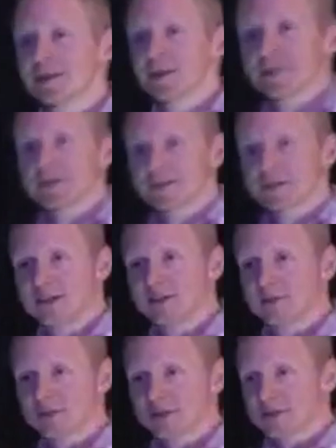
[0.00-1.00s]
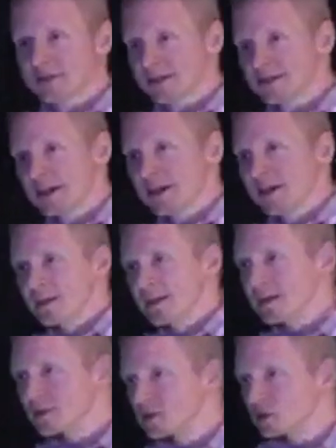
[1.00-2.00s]
about this teaching of Jesus that
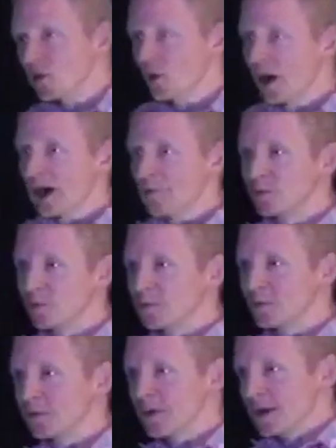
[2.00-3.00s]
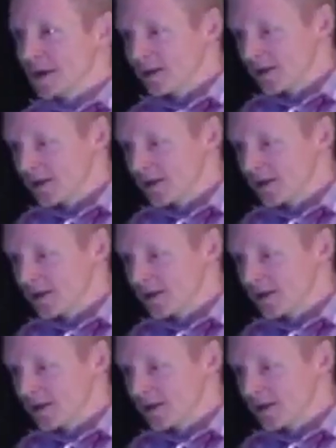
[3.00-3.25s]
is so abnormal and that